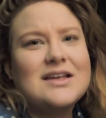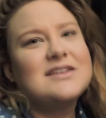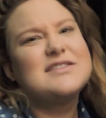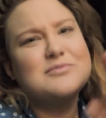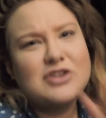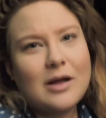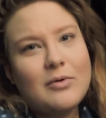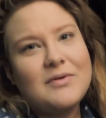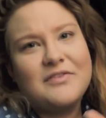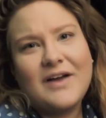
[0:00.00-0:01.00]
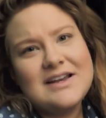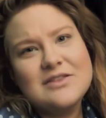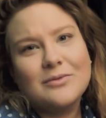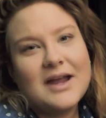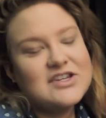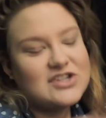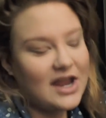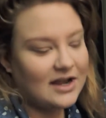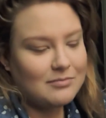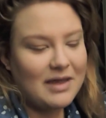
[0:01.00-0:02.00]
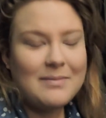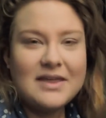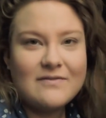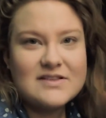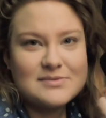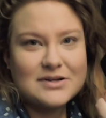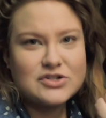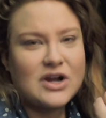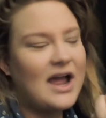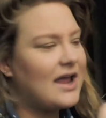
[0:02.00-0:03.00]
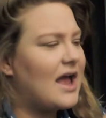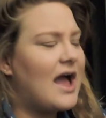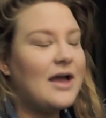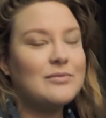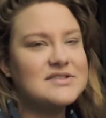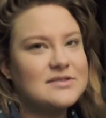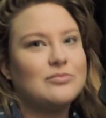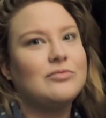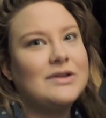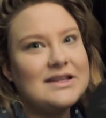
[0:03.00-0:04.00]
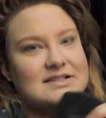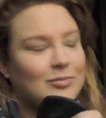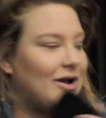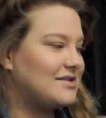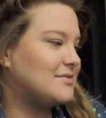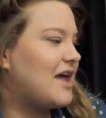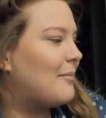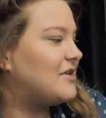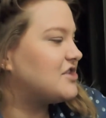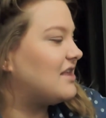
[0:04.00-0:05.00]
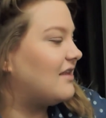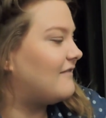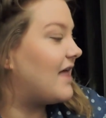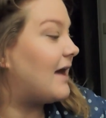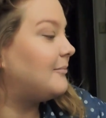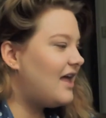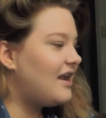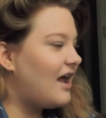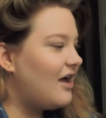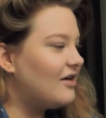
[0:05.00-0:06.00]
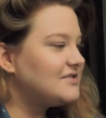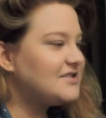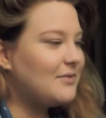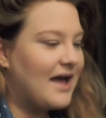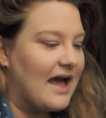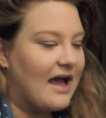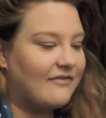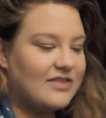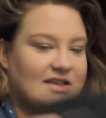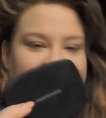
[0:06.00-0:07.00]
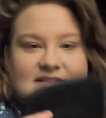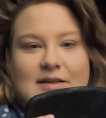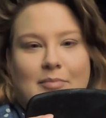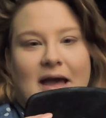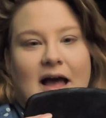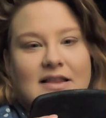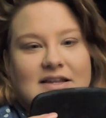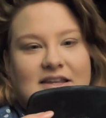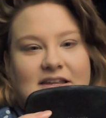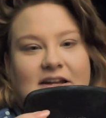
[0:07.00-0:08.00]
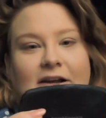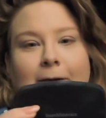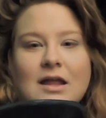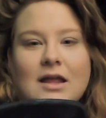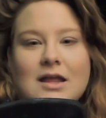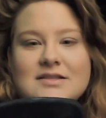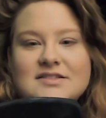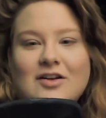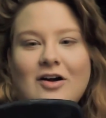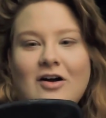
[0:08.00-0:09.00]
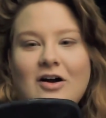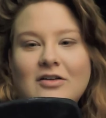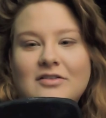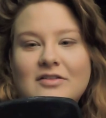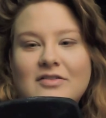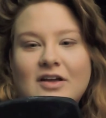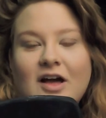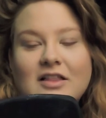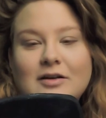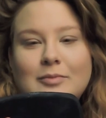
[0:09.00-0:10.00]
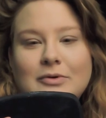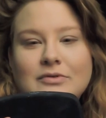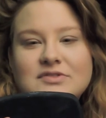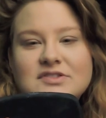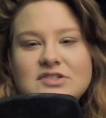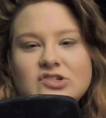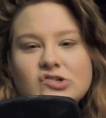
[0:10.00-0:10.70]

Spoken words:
some trouble with finding the right shade, maybe give this one a try. I was really surprised with how much I love that. And I also have this palette here. It's called the Color Boost,